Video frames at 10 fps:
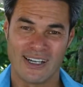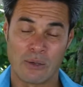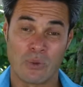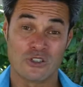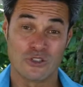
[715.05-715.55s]

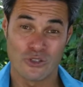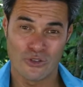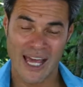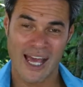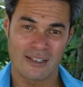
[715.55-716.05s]
And once you do
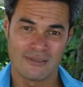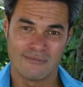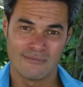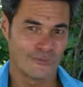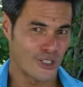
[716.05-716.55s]
that,
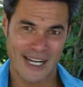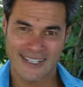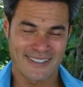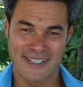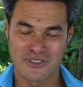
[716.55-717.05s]
just
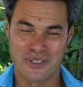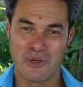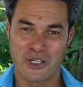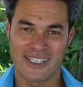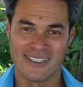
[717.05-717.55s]
like the cells in the
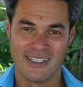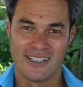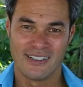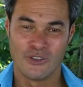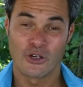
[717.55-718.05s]
body,
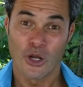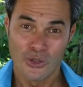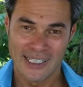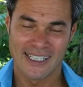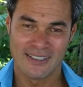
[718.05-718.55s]
not
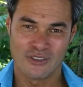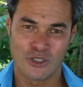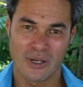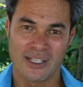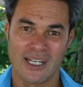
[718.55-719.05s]
only do
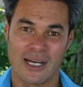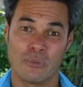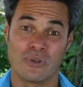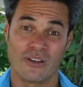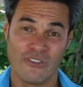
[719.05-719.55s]
you end up
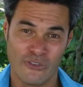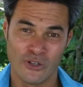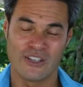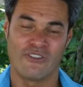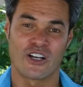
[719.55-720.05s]
with a
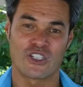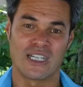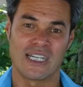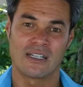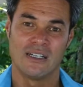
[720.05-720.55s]
fully
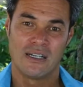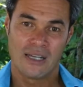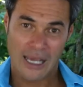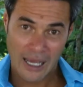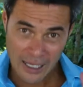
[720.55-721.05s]
functioning
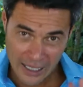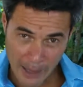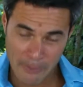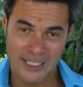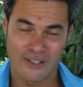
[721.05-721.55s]

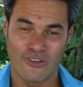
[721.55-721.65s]
company in